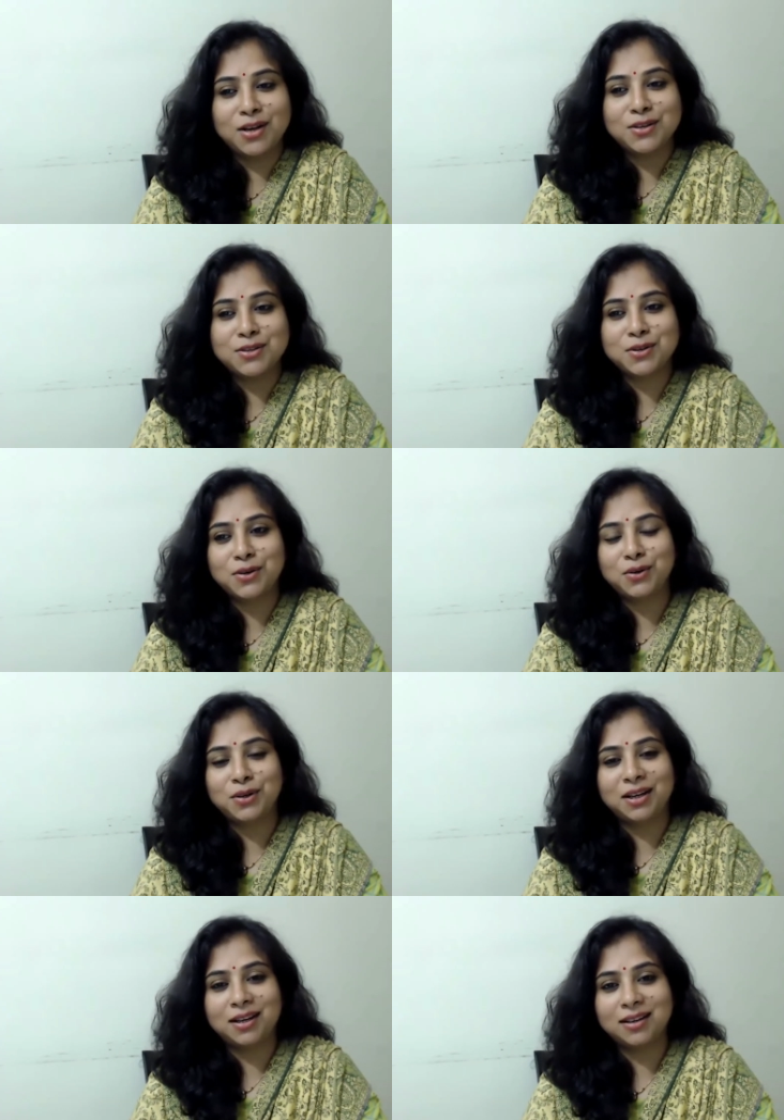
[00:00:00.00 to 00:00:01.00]
So
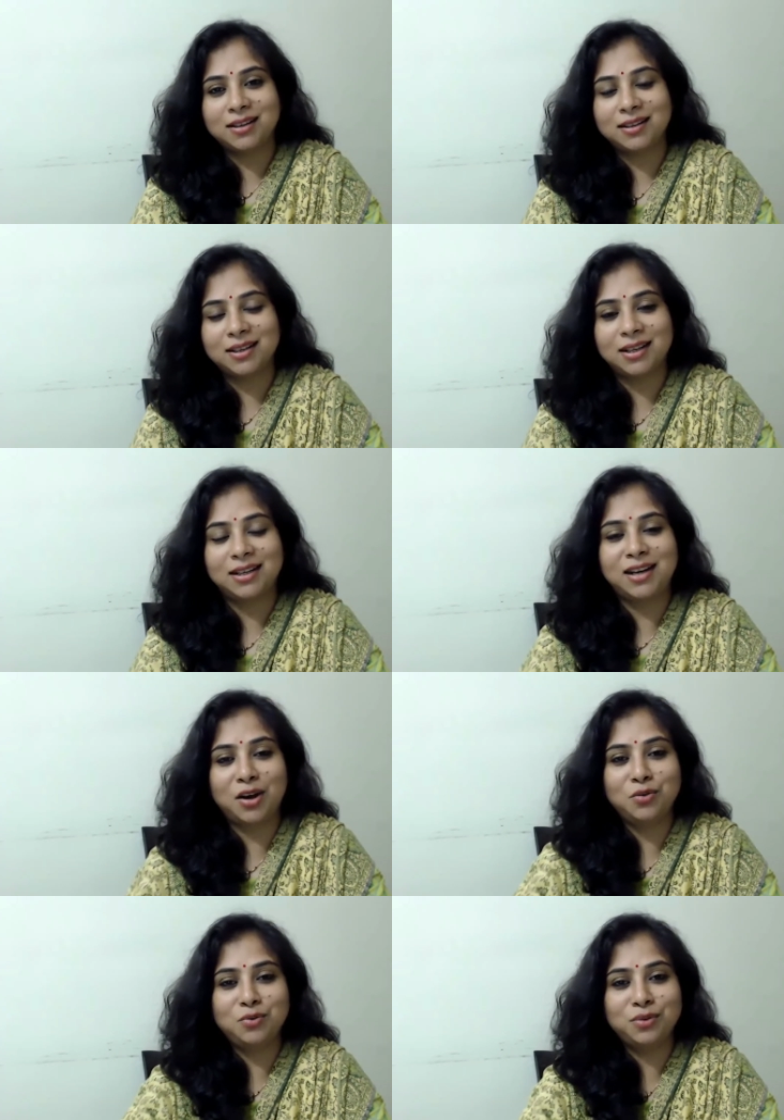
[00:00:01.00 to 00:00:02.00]

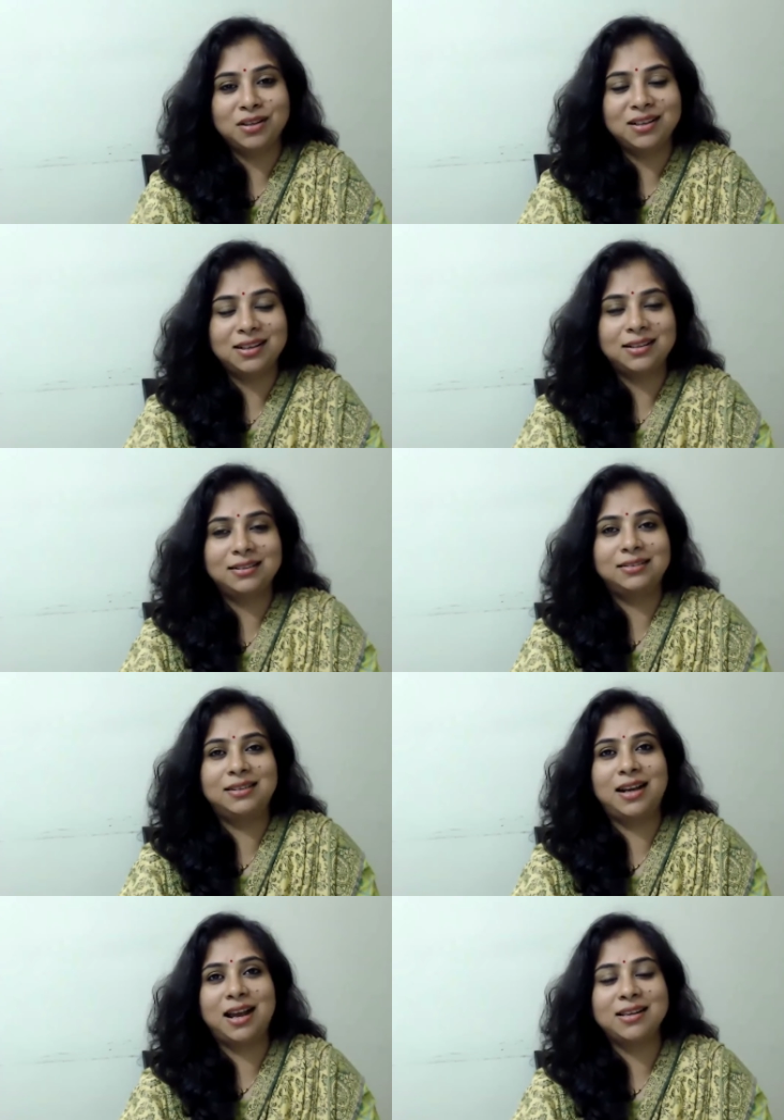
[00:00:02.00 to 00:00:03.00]
now the
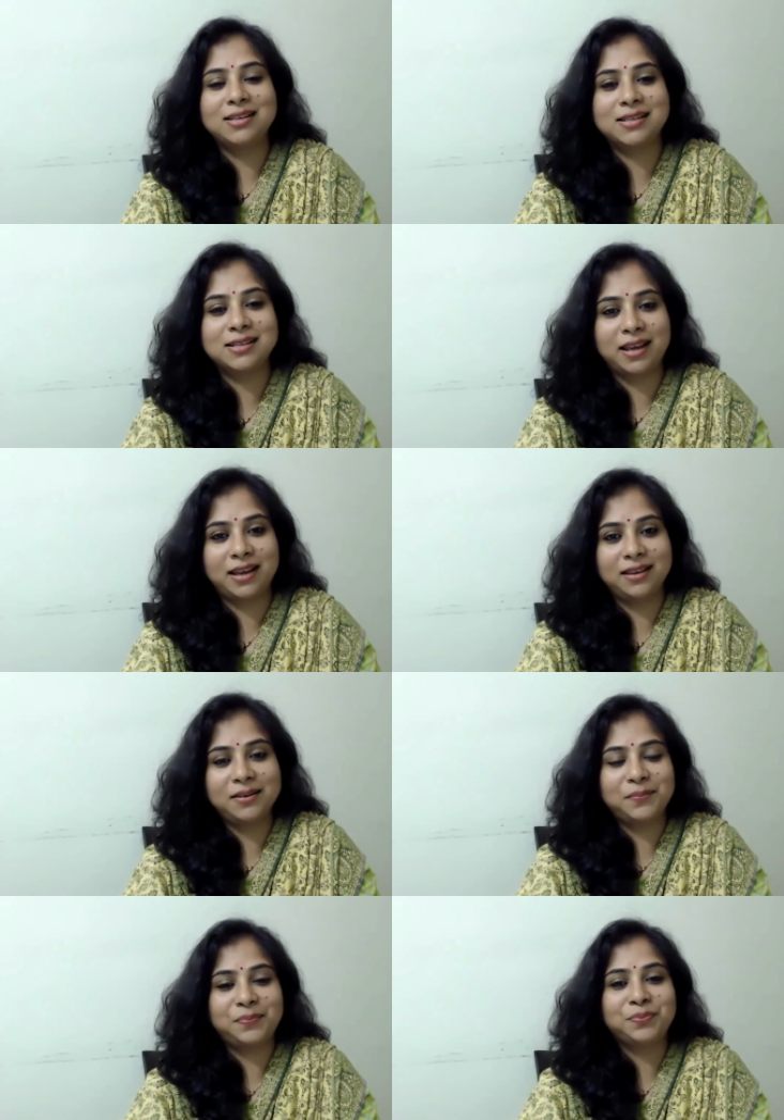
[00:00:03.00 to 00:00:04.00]
last
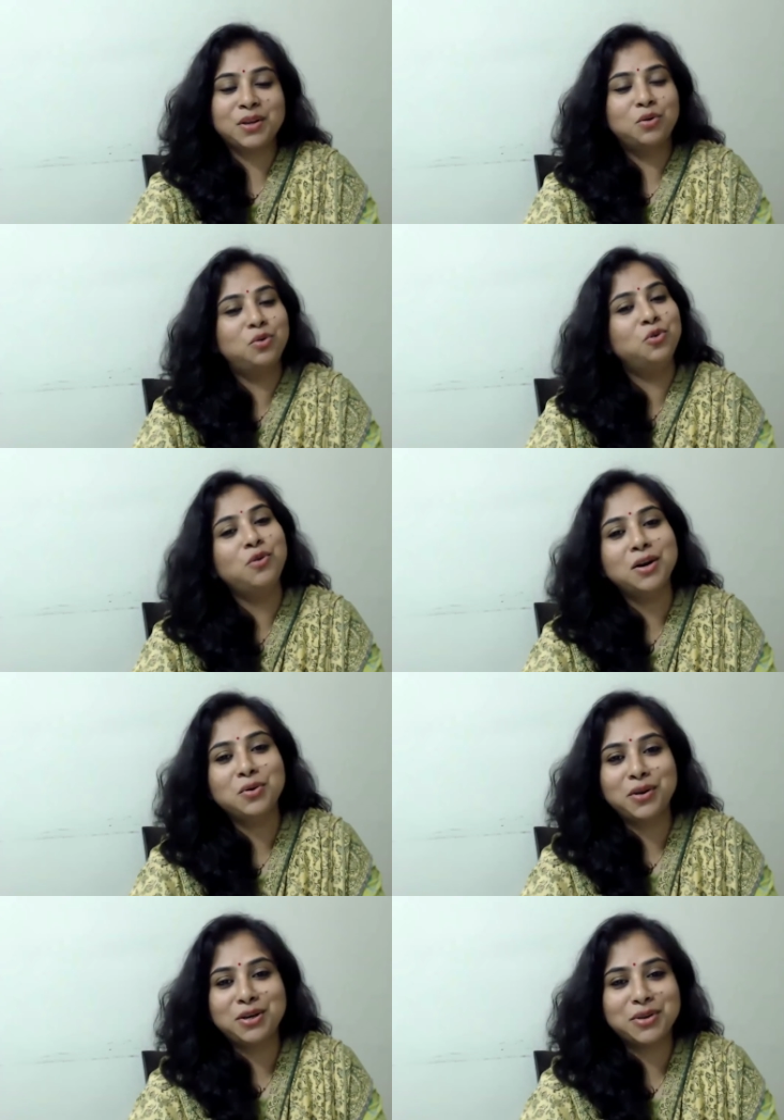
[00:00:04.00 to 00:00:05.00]
thing, who are
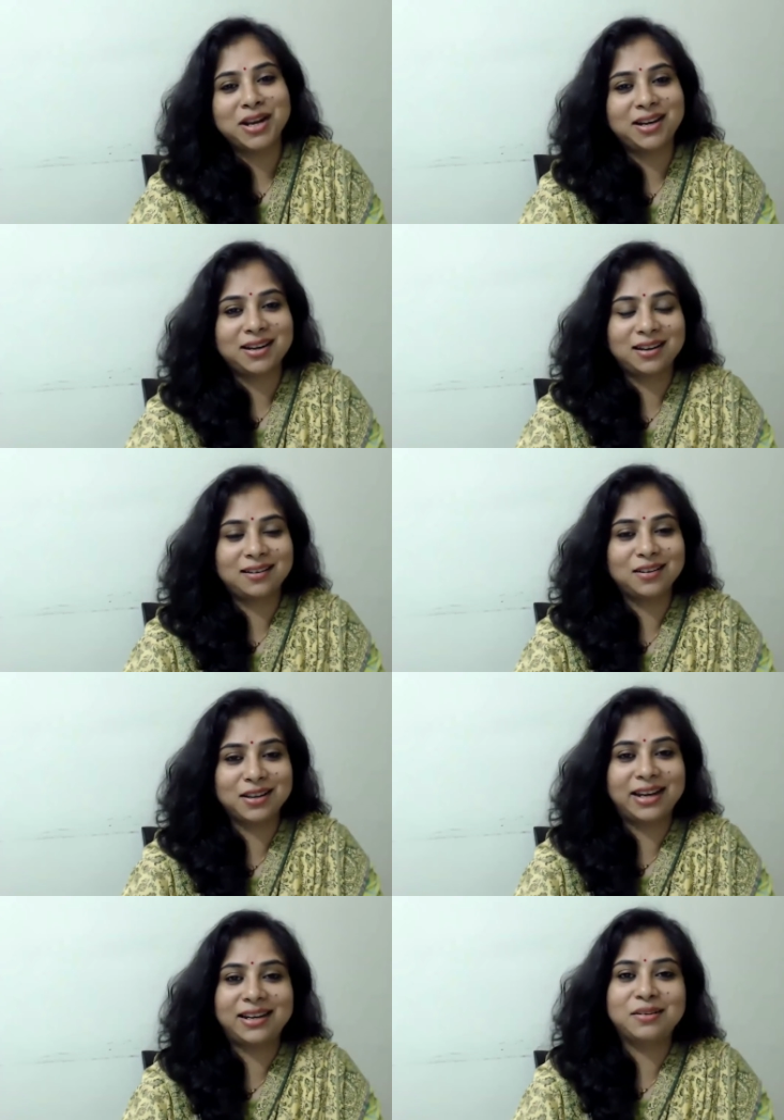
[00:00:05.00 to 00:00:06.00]
going to
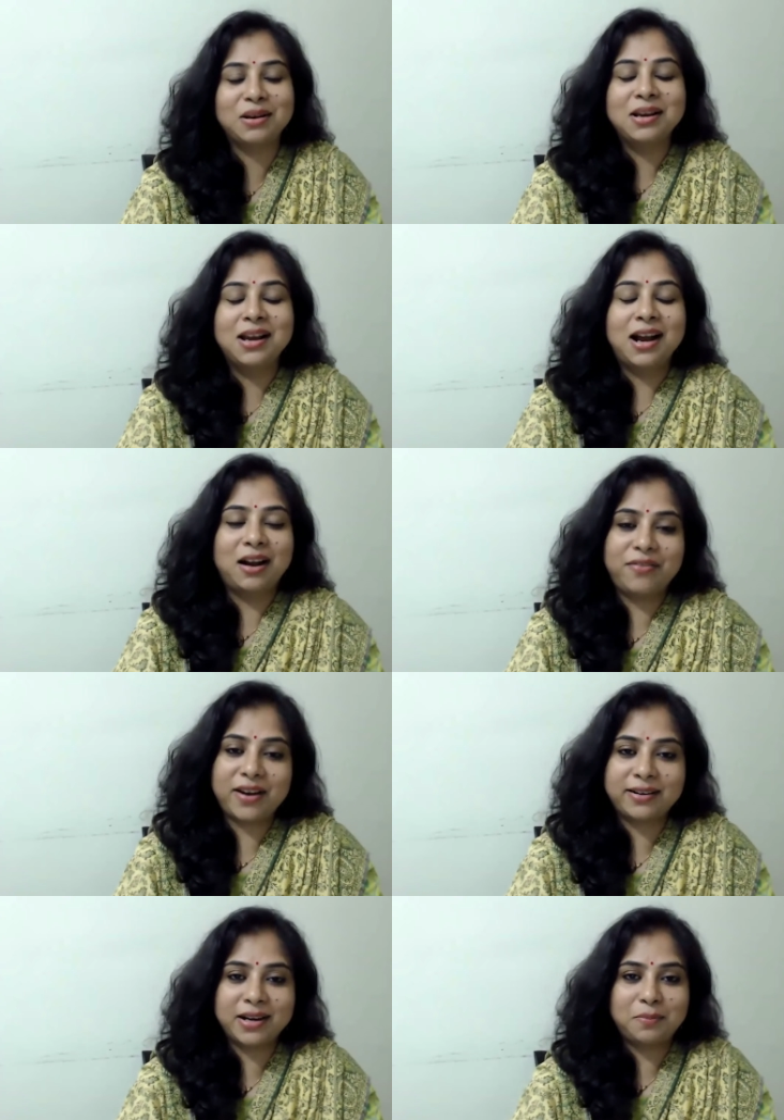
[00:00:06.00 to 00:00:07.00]
get
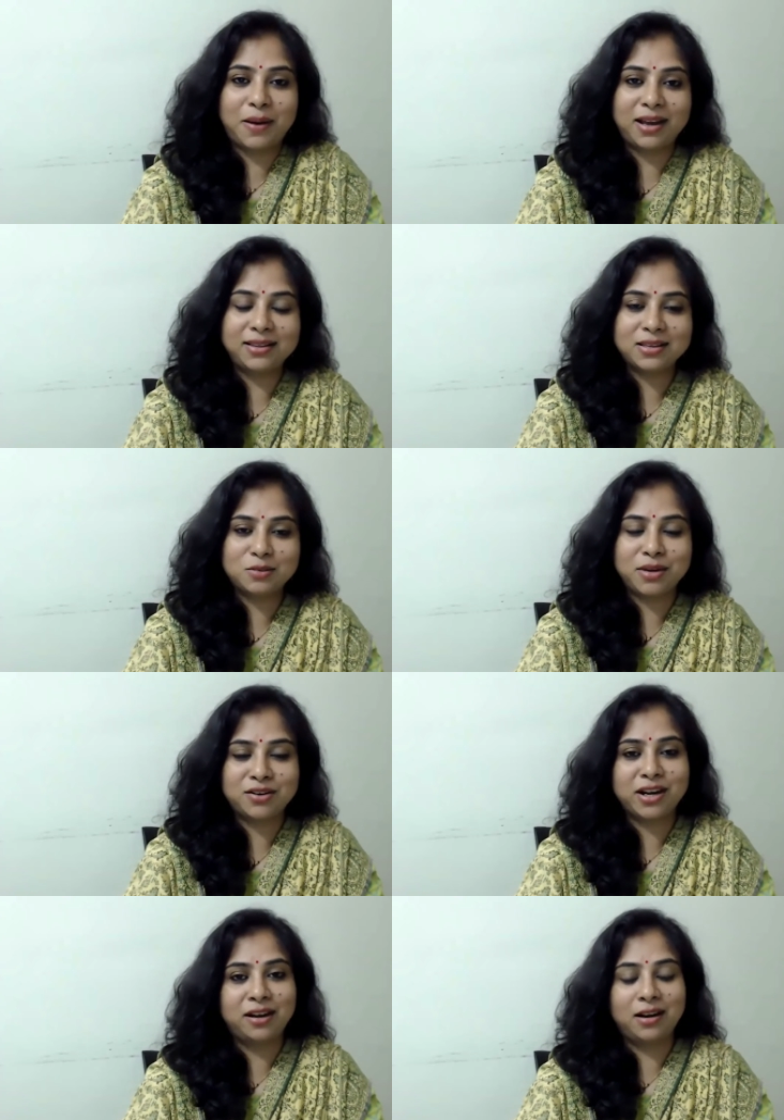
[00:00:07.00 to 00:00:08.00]
affected by this
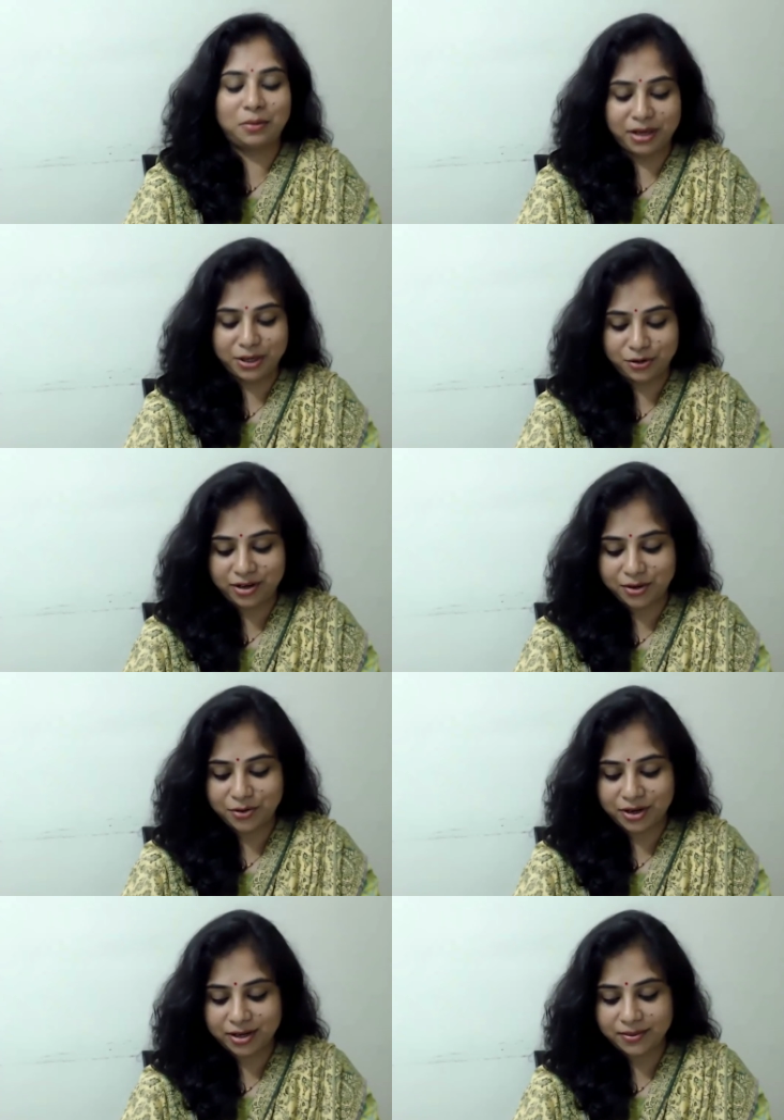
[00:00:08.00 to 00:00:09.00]
Mercury
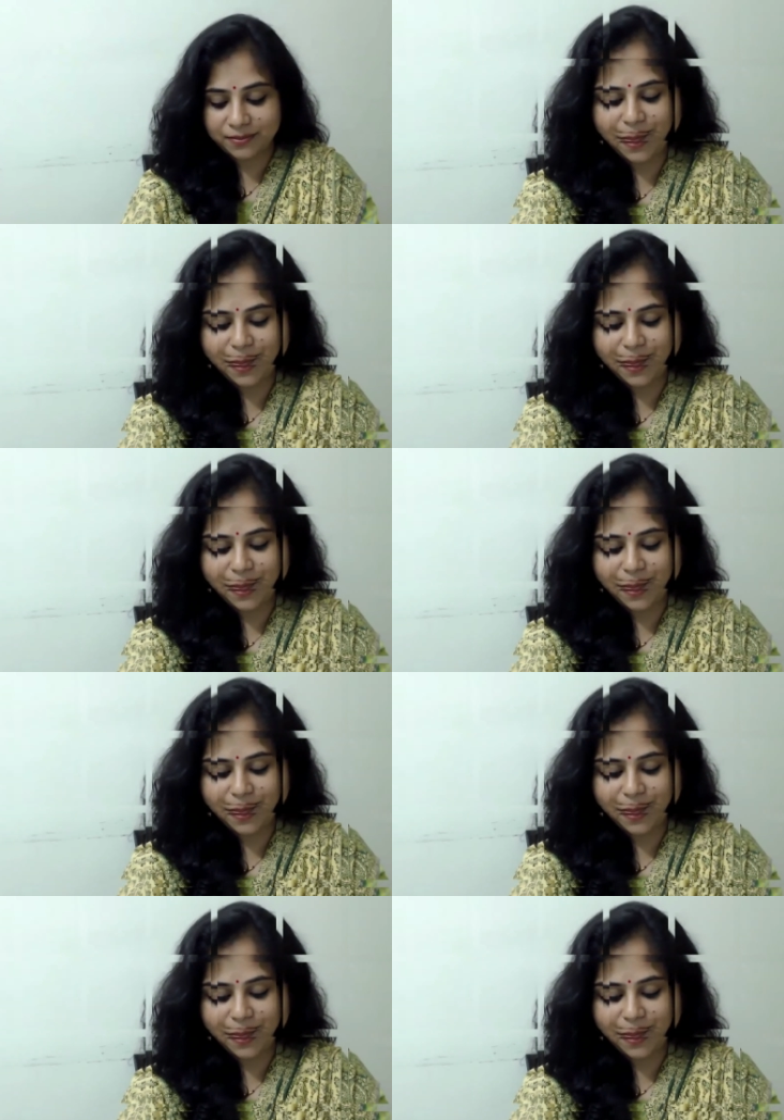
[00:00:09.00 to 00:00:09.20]
retrograde?